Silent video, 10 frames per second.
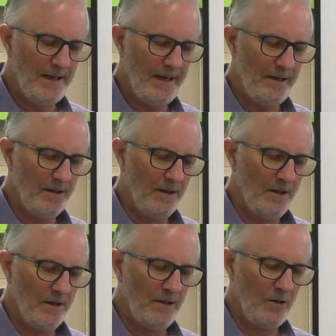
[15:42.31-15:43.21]
head,
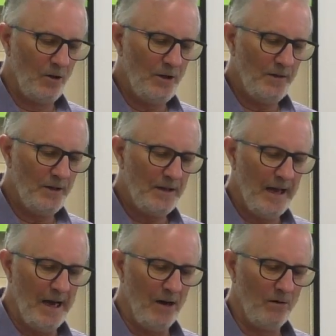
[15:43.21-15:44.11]
including the
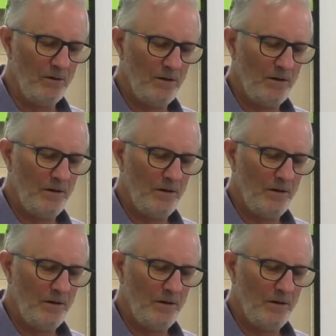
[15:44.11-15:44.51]
towel,